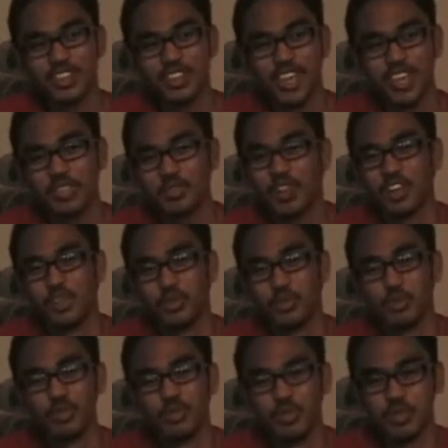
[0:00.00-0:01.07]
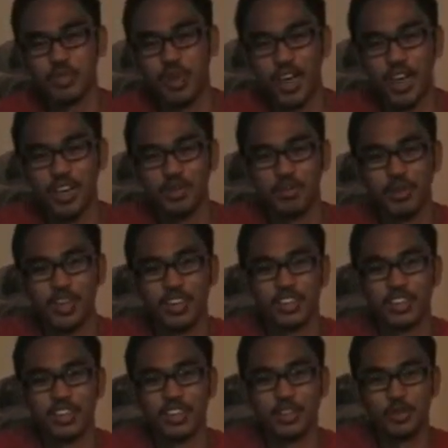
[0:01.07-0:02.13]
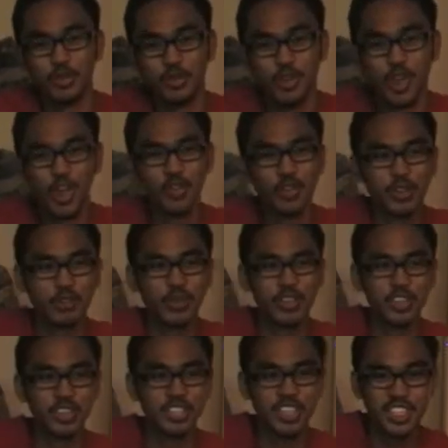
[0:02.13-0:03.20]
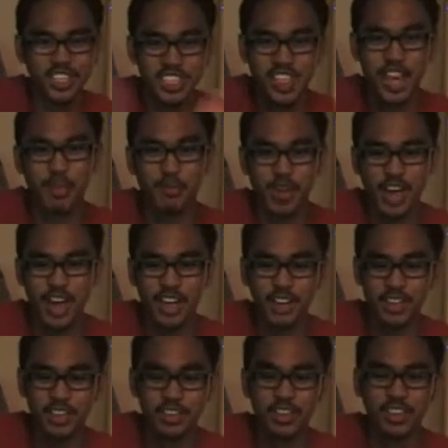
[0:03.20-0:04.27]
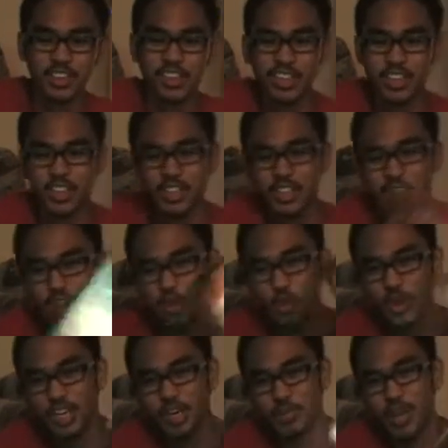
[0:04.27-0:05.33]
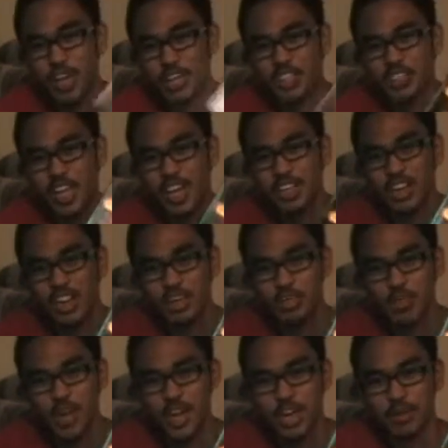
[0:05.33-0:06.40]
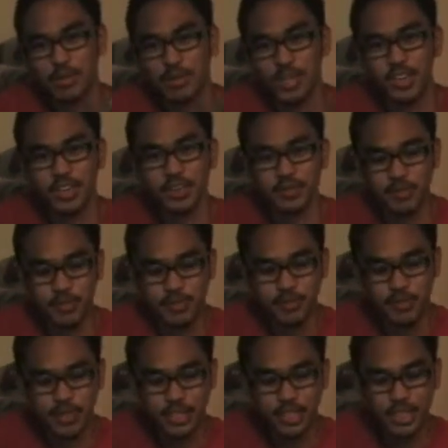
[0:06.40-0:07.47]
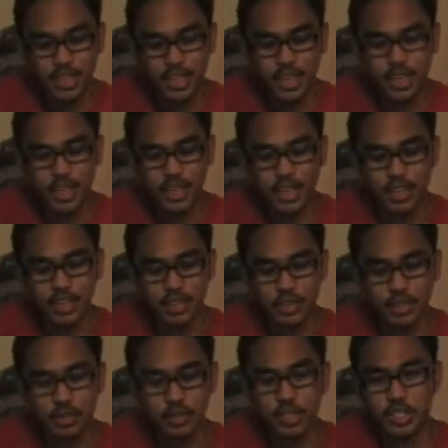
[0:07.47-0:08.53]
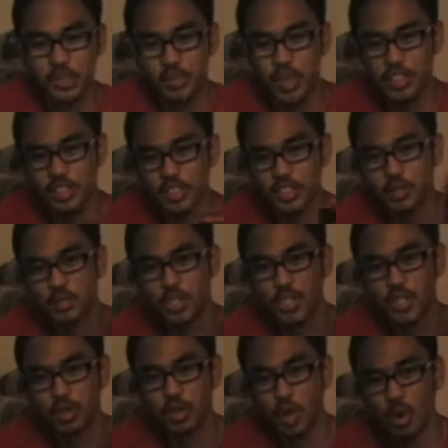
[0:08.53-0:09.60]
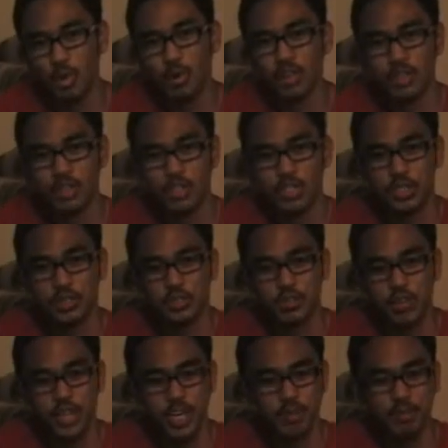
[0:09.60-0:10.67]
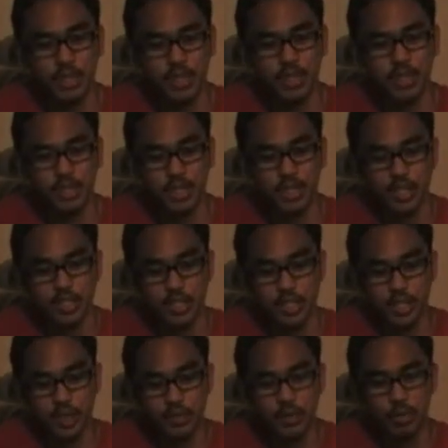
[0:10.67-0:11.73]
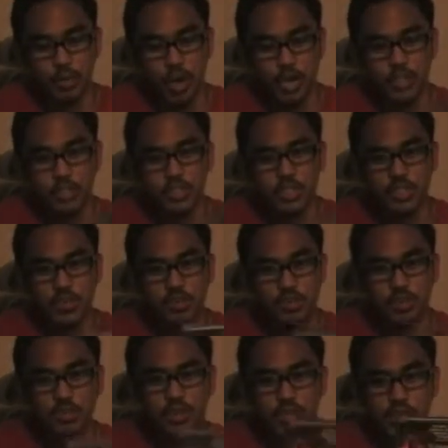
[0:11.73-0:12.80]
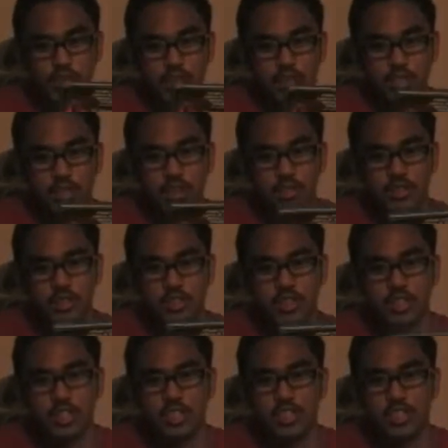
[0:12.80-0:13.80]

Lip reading: that's why The Room is bad, but you love it because it's that bad. And The Wicker Man is that kind of bad, and you'd expect this to be lower on the list for that, but if you watch this movie seriously,